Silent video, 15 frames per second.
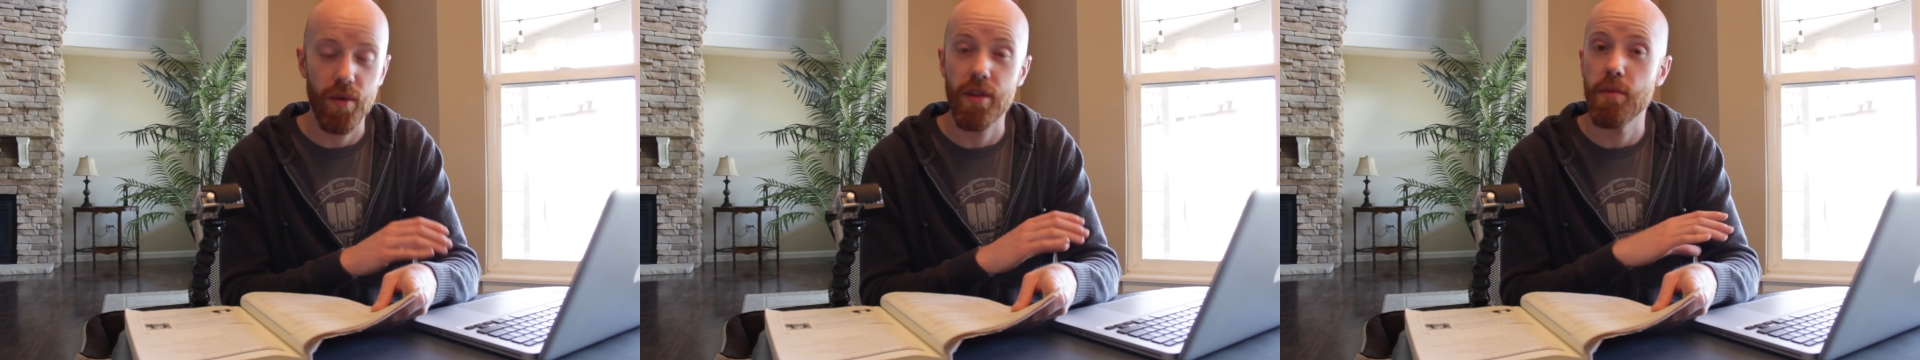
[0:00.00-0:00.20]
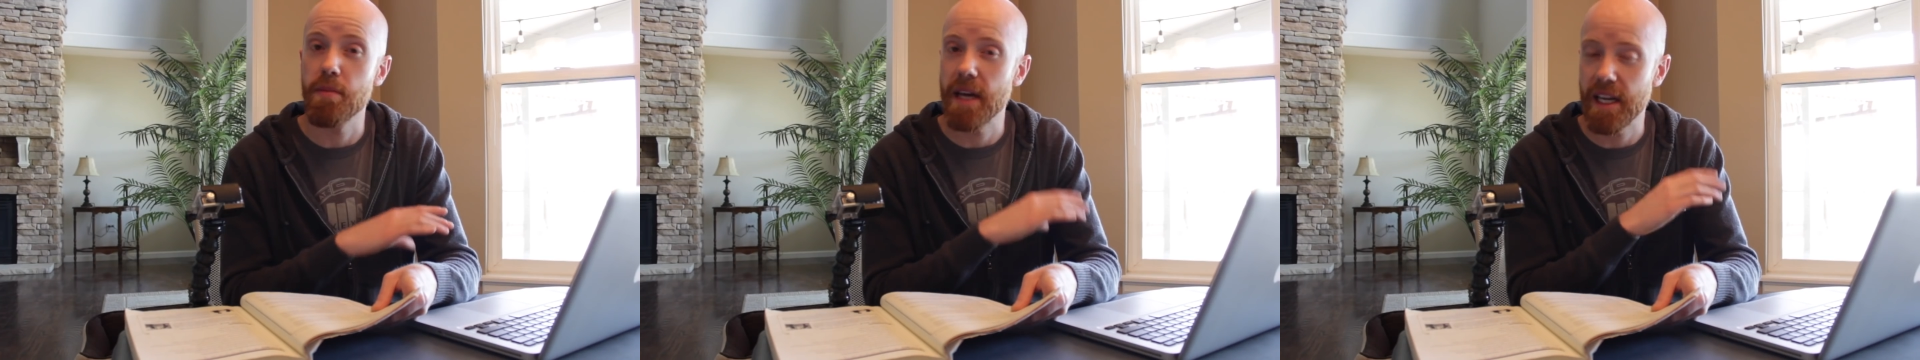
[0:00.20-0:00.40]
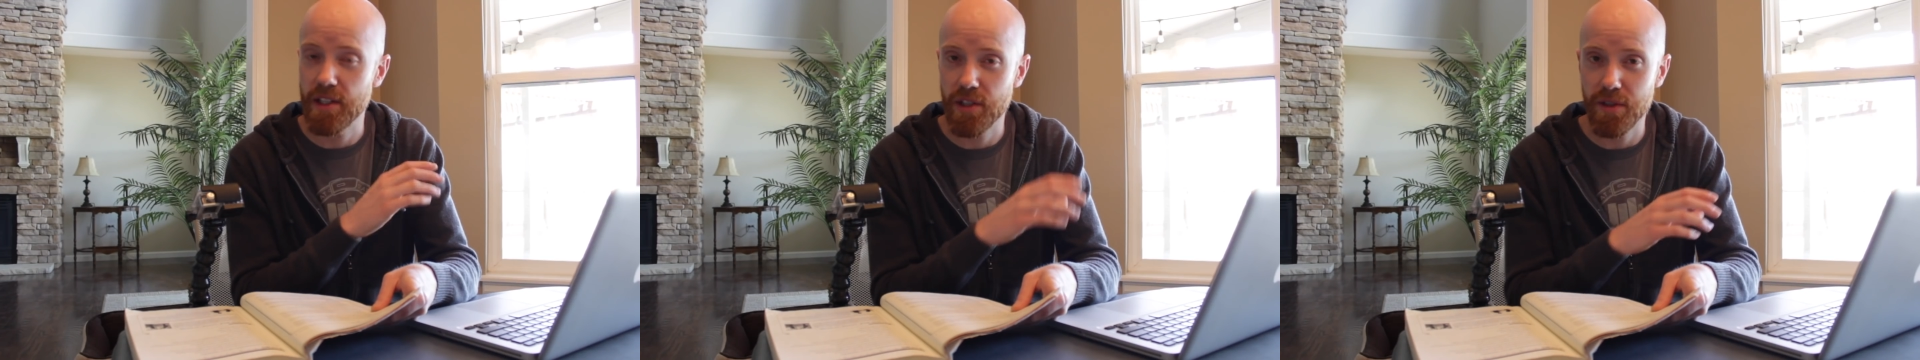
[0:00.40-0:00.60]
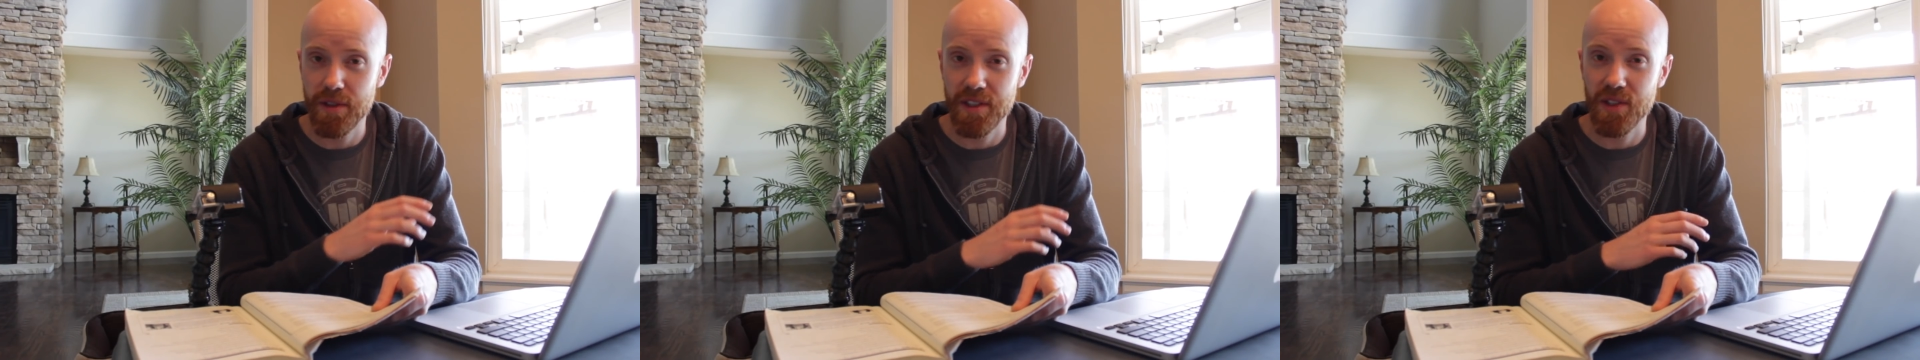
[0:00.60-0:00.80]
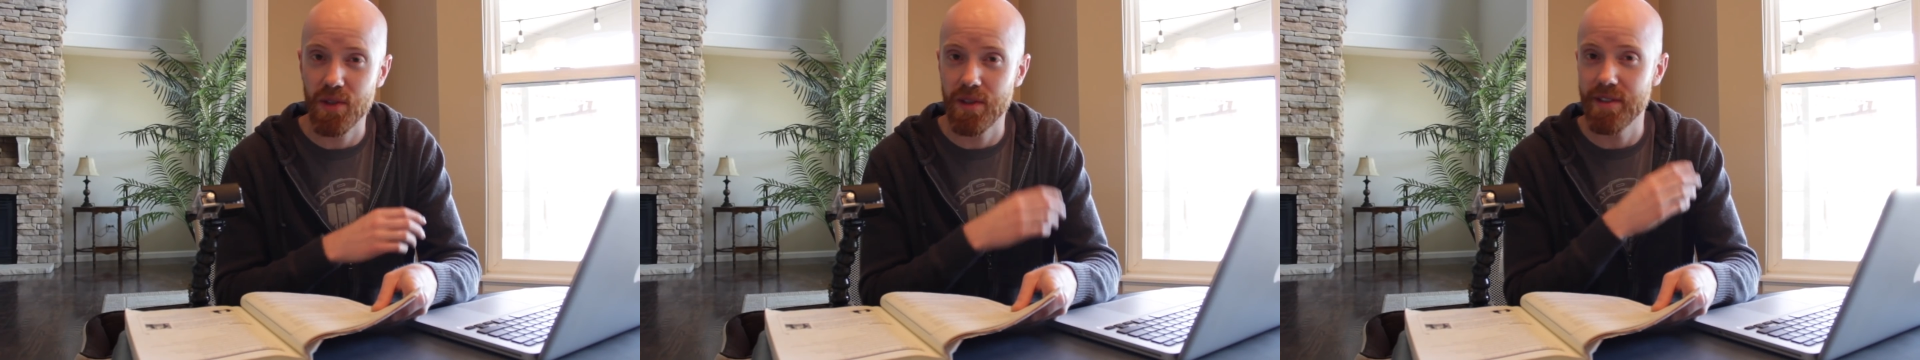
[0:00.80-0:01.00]
with a picture
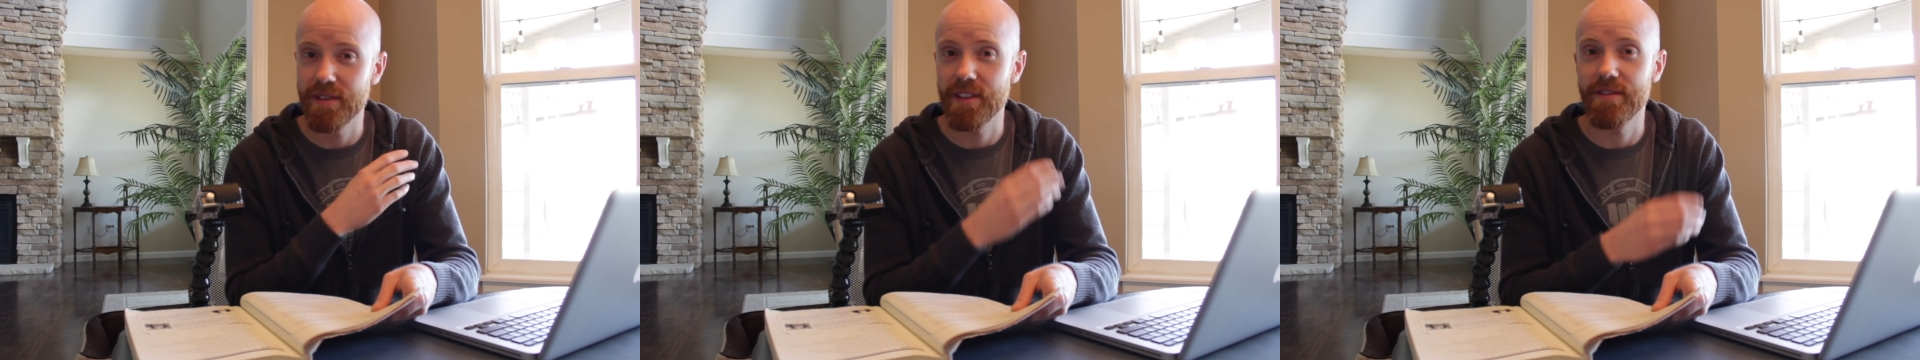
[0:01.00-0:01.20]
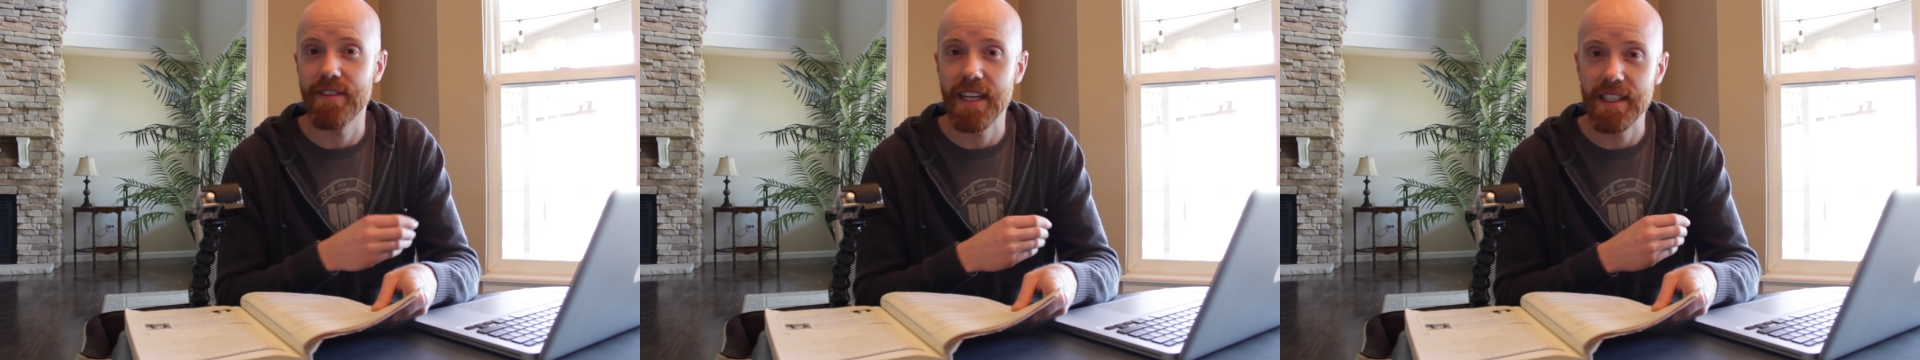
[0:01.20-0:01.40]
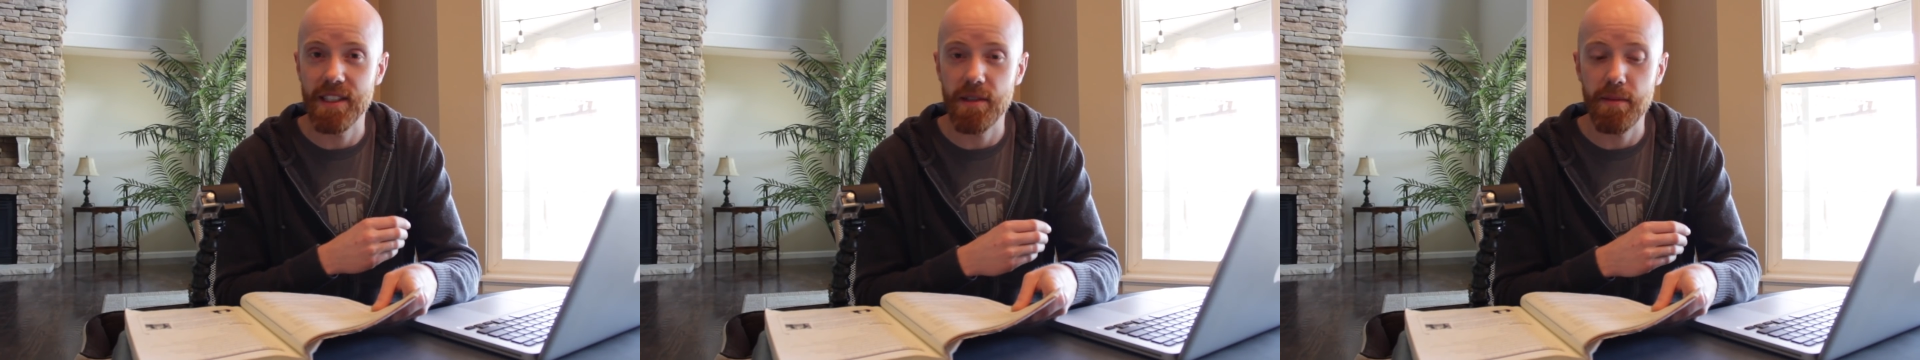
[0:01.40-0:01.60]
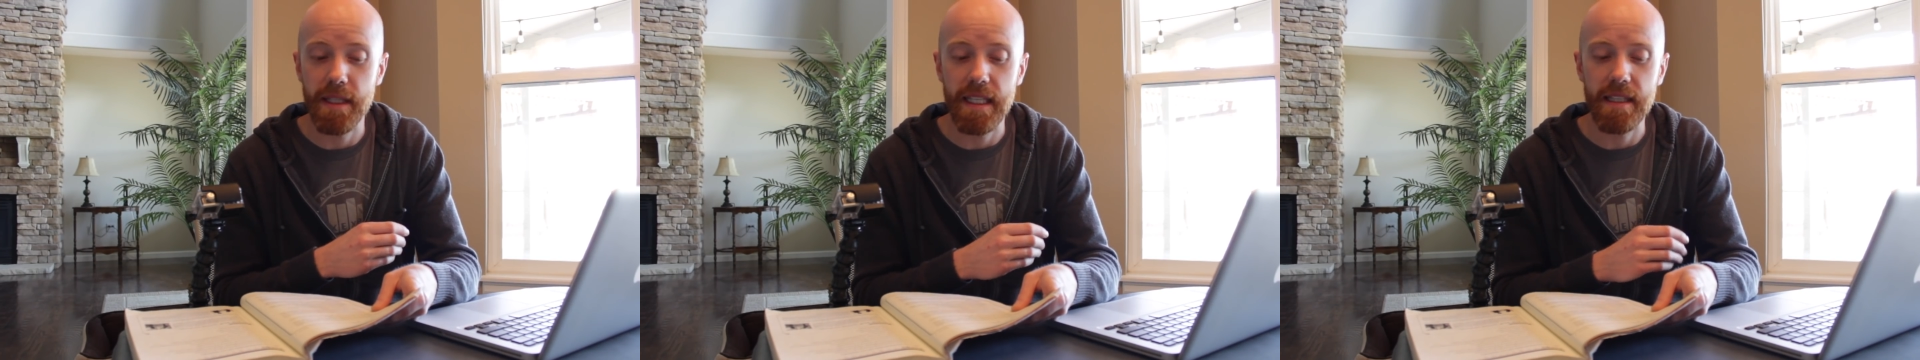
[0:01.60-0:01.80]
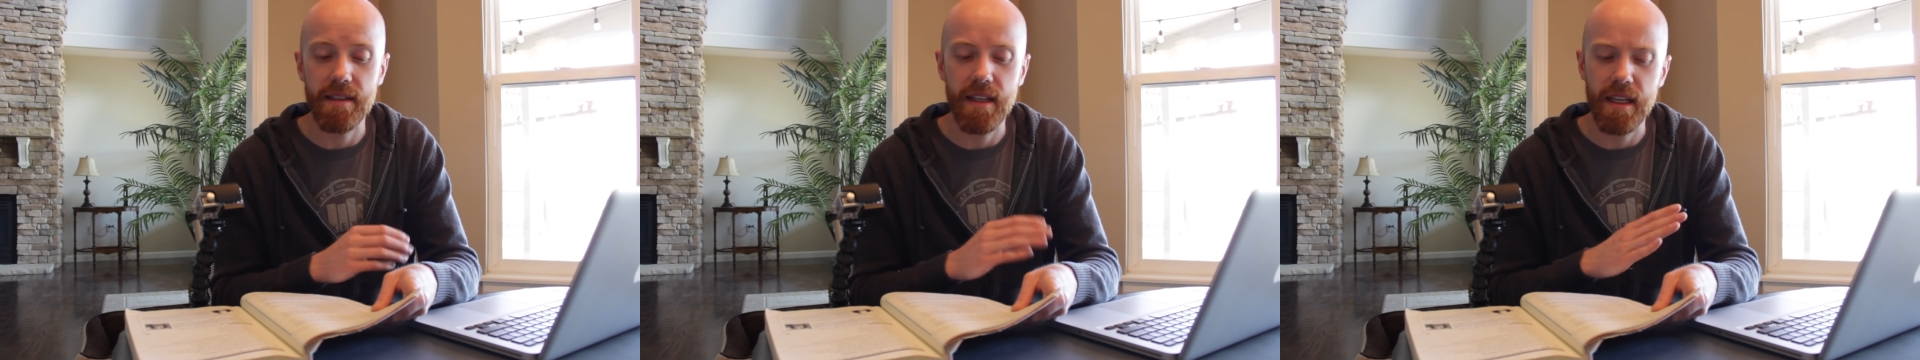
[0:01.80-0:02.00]
that sort of conveys the meaning,